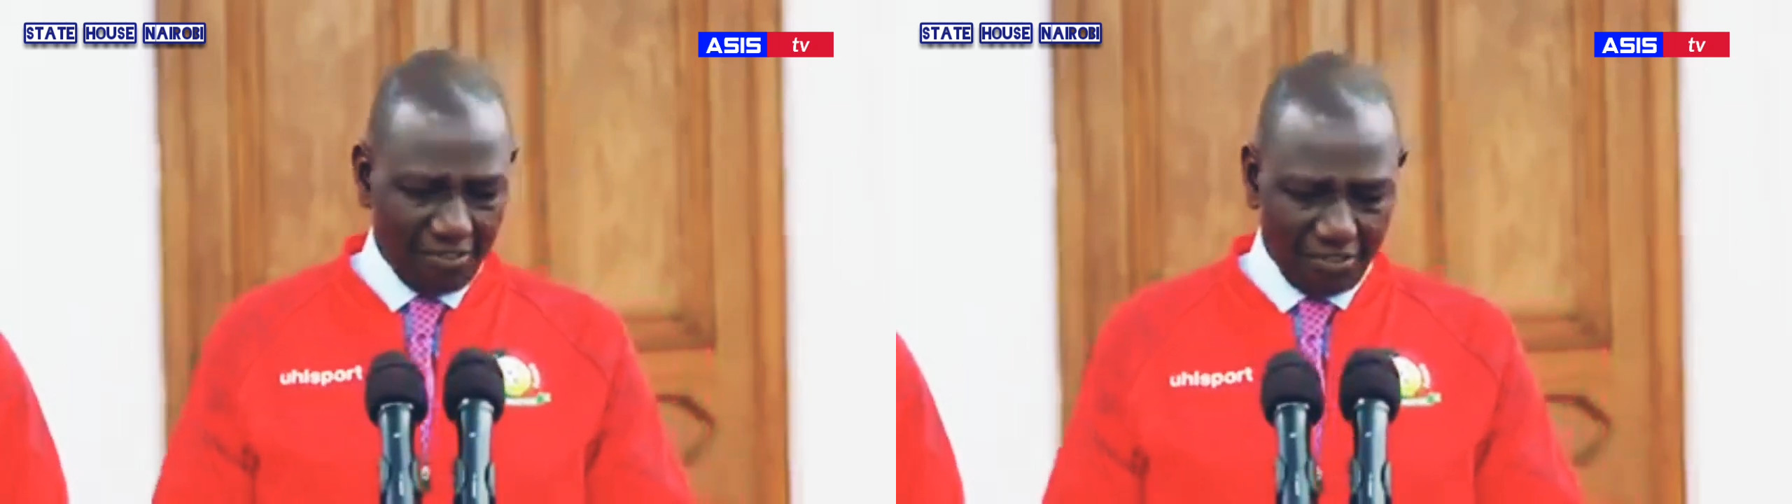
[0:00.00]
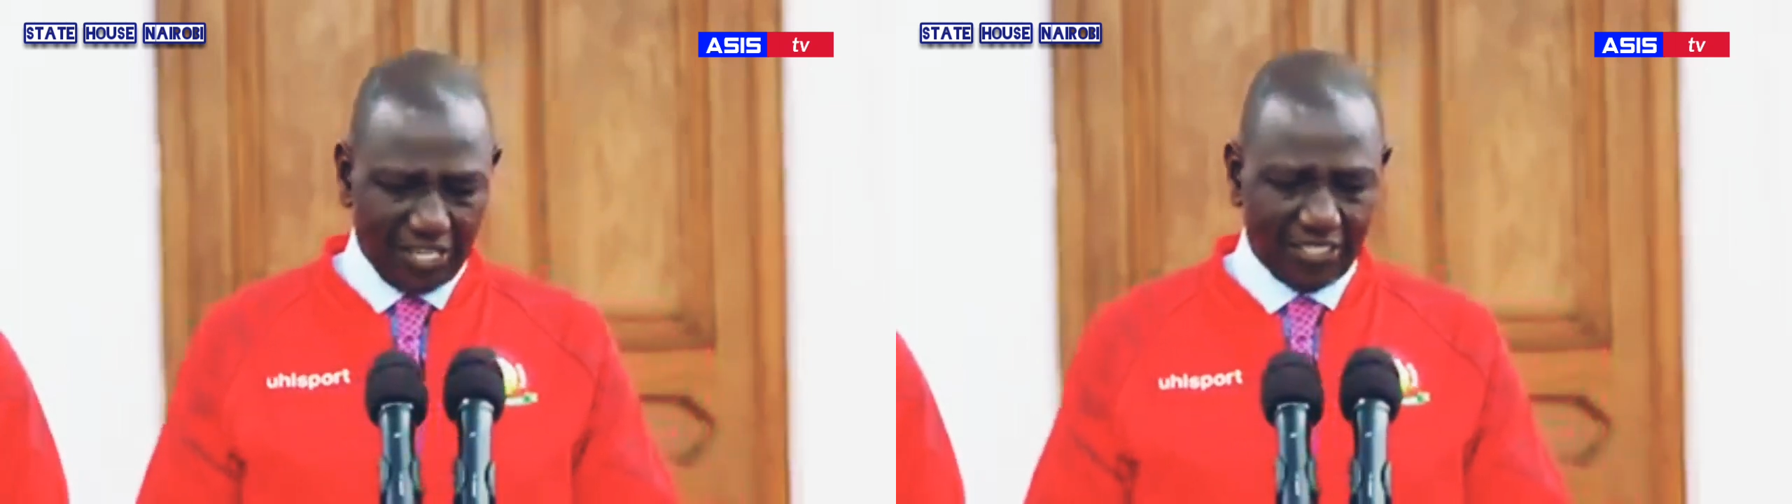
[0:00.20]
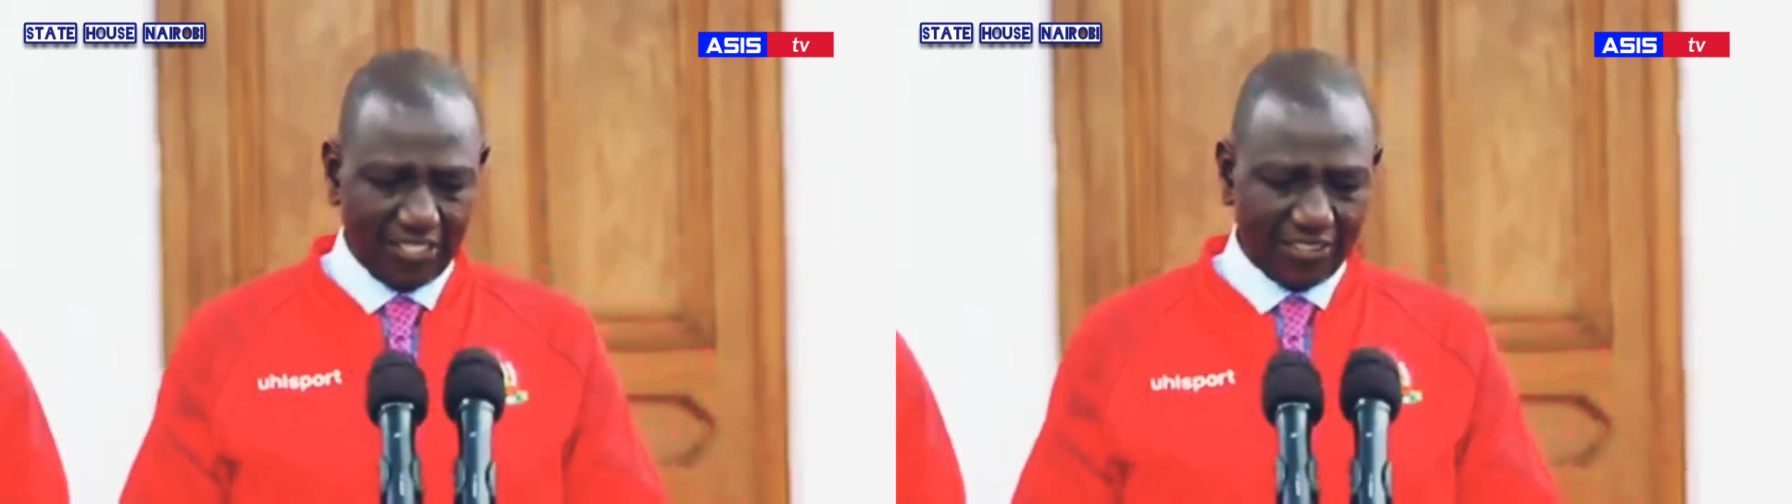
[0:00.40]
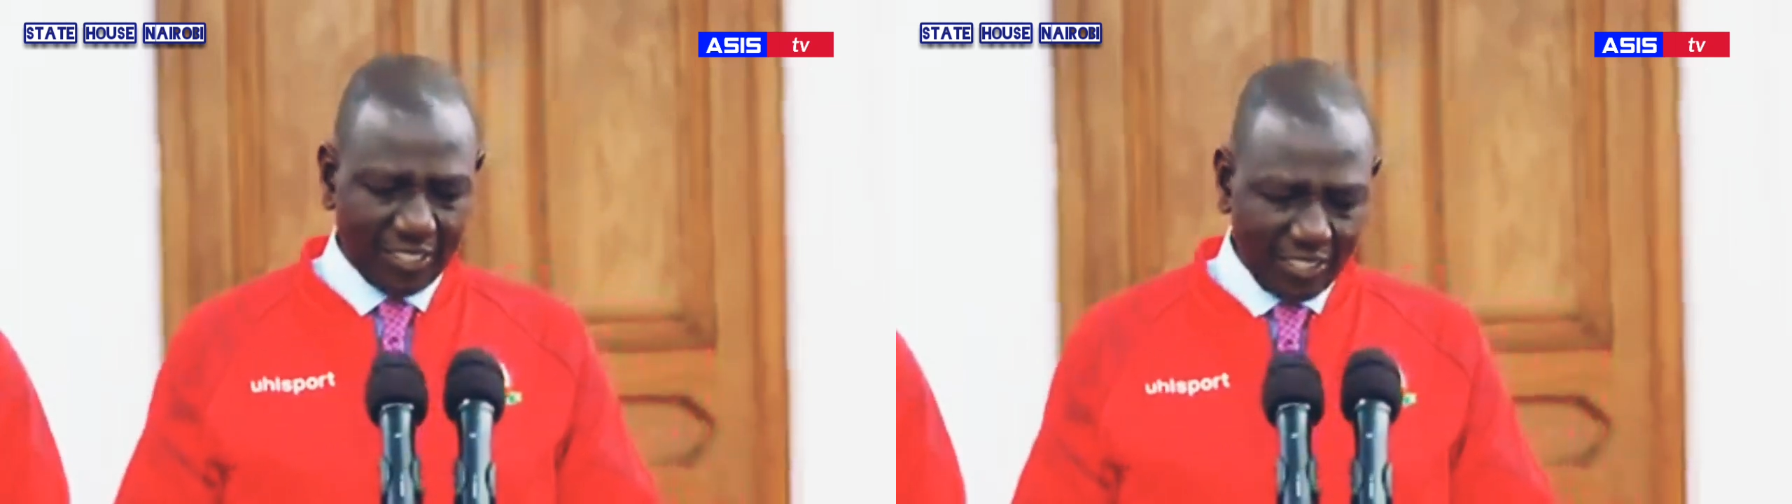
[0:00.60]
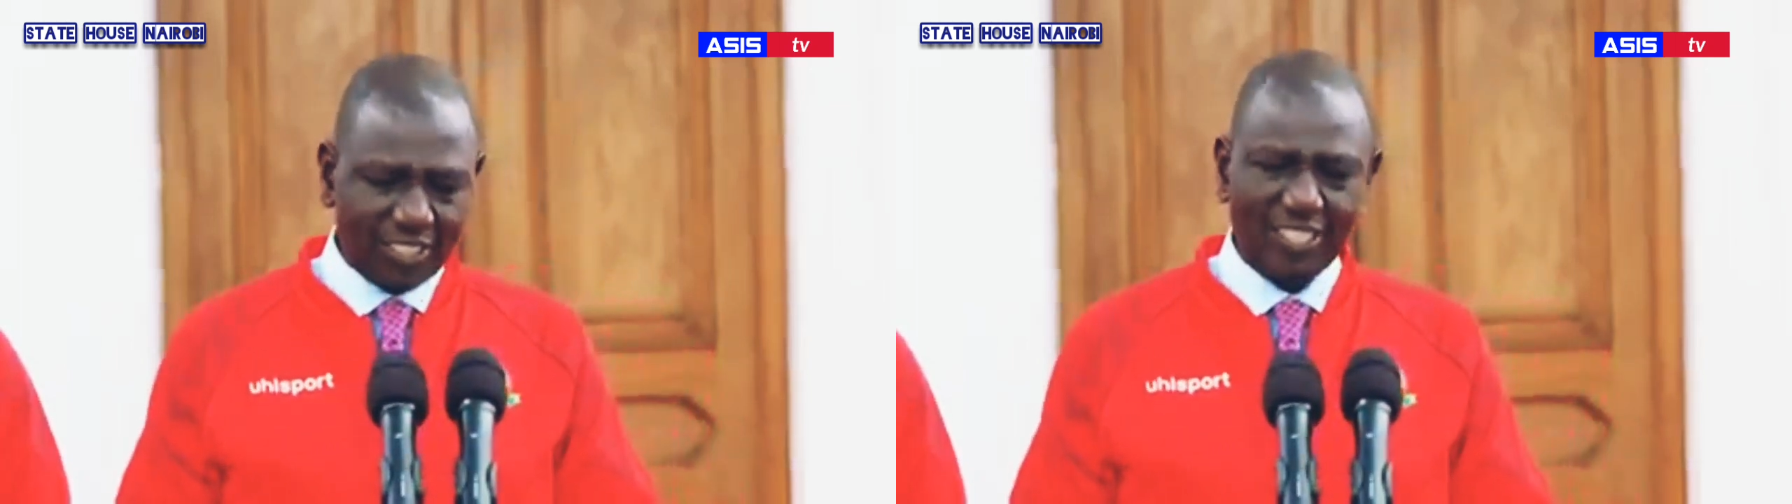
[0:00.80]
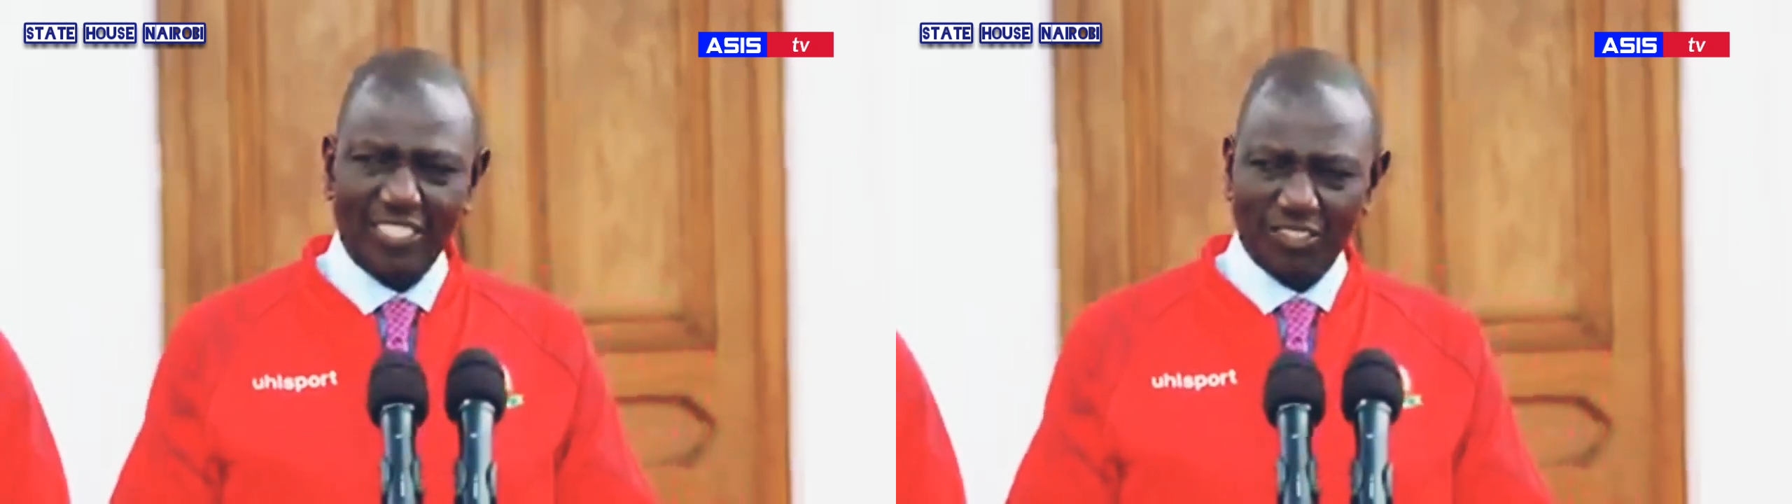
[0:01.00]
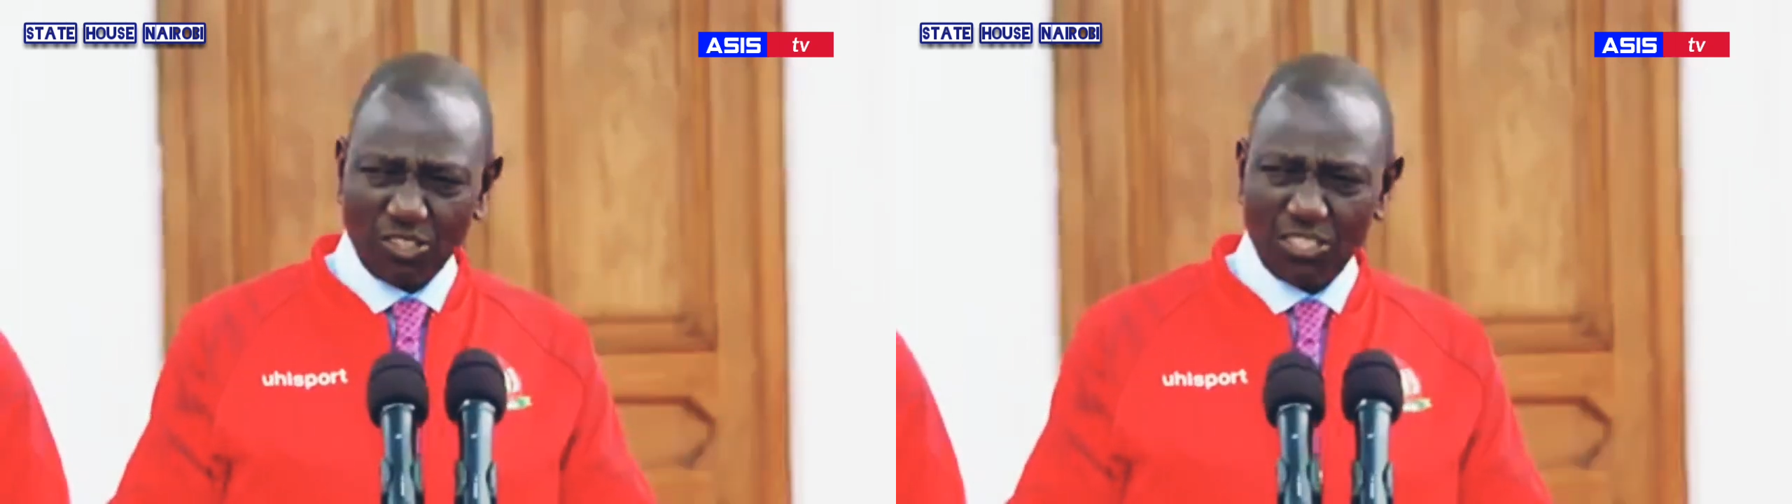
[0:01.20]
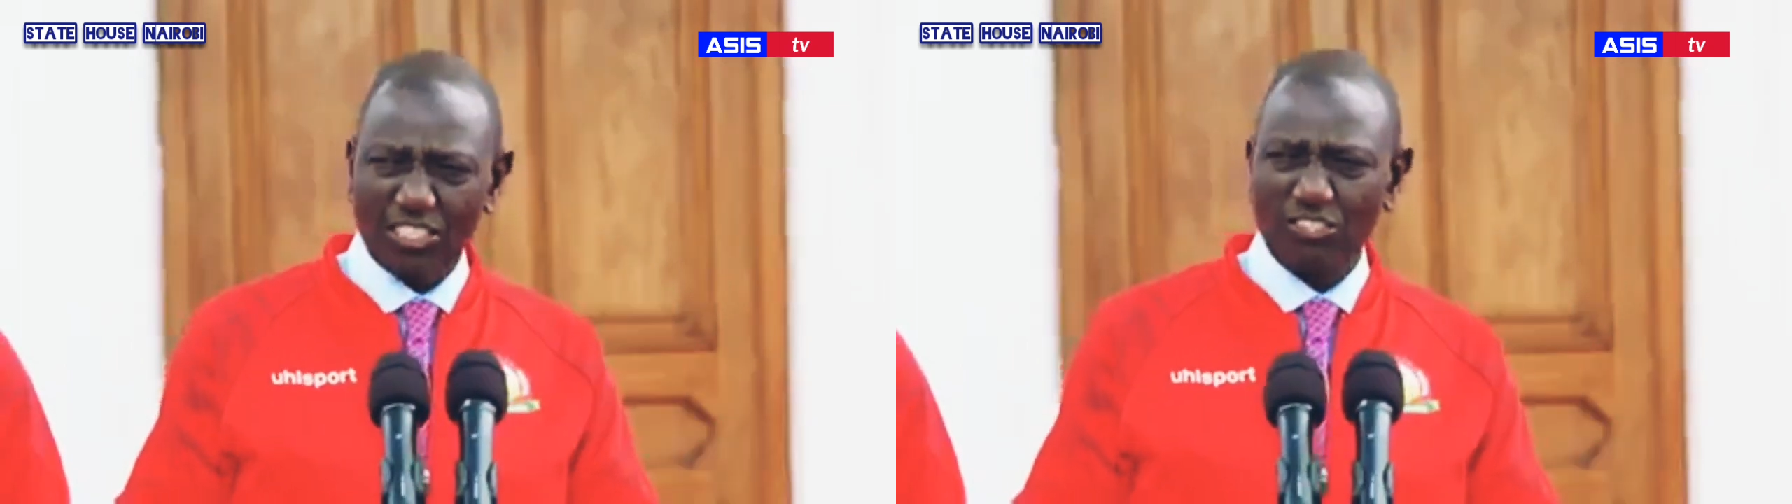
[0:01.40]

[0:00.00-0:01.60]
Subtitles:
that this is going